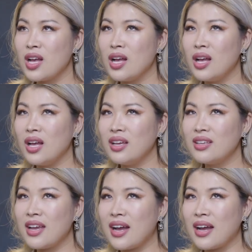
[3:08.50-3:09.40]

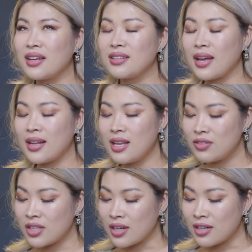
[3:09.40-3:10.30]
Yeah, I
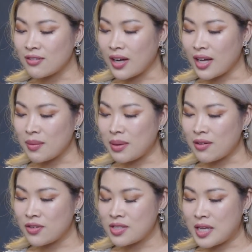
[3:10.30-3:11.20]
lived in Irvine. My
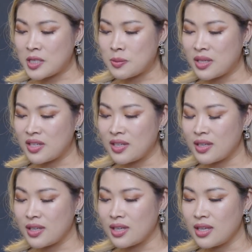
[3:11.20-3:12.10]
first husband,
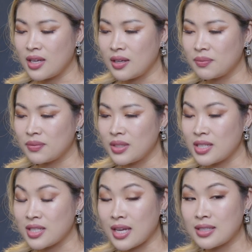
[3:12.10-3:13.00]
he's a
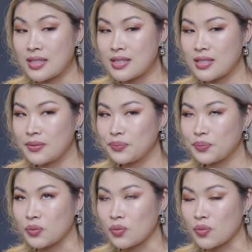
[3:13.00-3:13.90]
scientist.
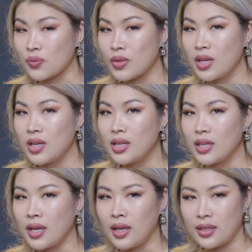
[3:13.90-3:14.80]

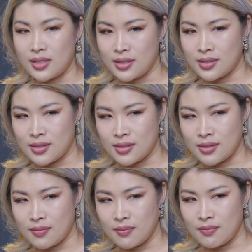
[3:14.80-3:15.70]
He's
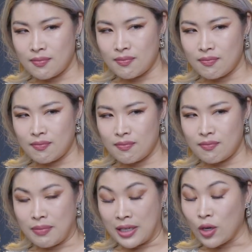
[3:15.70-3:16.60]

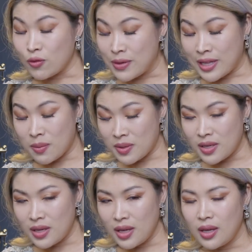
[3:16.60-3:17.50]
better off without
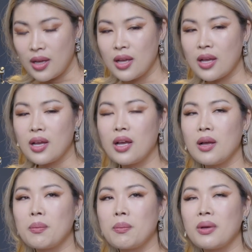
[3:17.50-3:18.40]
me.
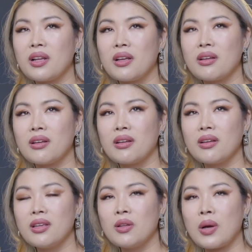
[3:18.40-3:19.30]
But
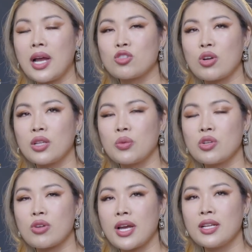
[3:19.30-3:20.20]
we
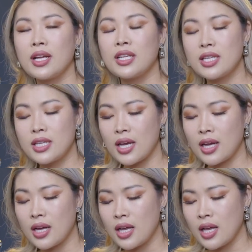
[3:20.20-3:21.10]
tried, and
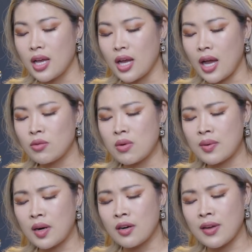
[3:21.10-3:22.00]
I
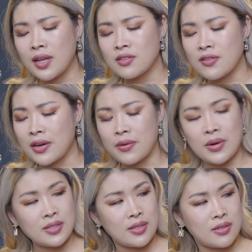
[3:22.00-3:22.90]
remember Irvine is very
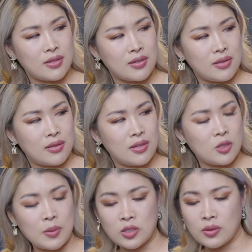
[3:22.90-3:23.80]
racist,
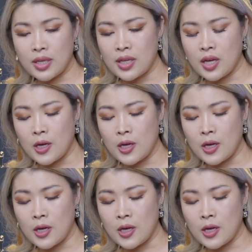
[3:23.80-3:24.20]
especially